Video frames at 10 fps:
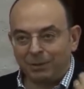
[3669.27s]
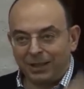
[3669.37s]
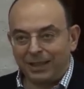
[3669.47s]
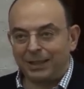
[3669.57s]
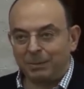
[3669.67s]
will
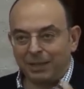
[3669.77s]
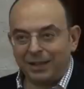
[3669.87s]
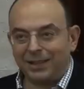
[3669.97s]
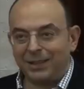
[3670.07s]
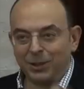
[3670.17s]
hit the
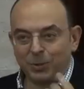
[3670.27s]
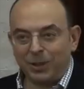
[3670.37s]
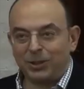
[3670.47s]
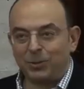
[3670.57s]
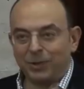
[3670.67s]
market in
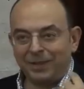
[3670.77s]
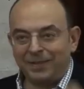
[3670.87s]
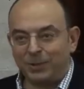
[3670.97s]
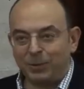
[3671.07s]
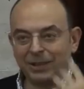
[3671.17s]

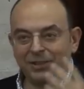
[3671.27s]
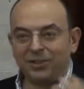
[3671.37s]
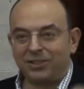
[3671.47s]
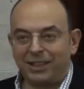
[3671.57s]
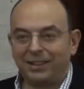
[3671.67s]
2012 and
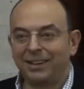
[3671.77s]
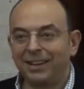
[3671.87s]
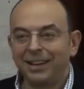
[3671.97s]
2013.